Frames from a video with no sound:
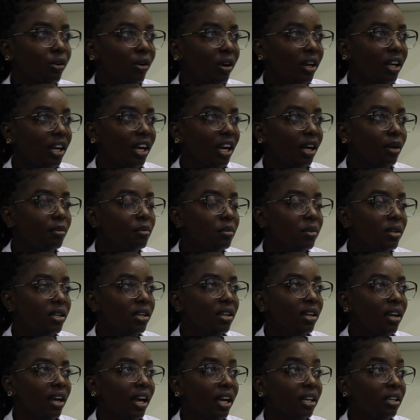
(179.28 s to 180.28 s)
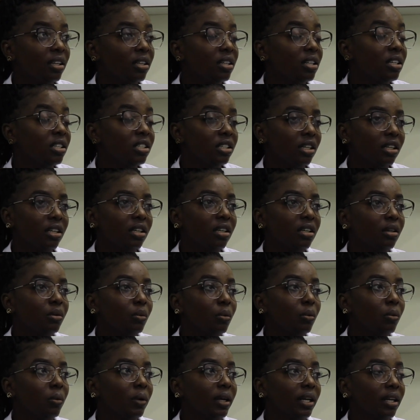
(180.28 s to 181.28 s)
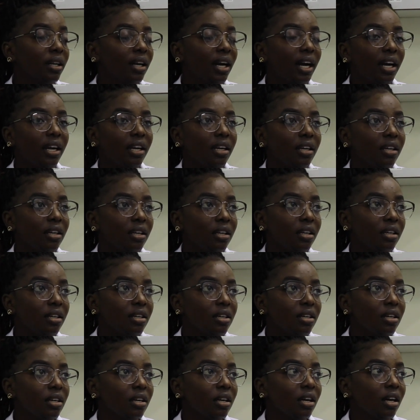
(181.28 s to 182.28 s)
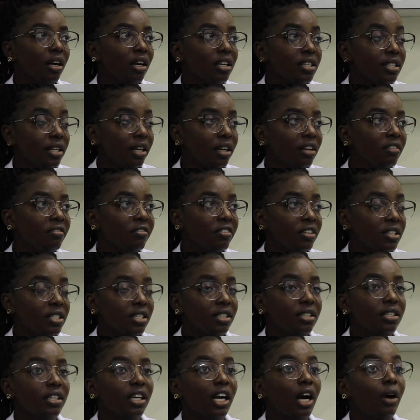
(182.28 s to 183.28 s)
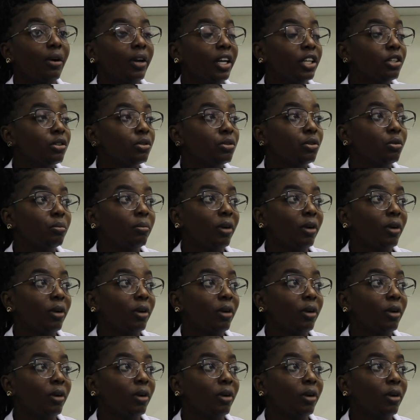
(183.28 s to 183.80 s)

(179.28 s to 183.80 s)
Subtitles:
growing up, and initially when I started university, I wanted to do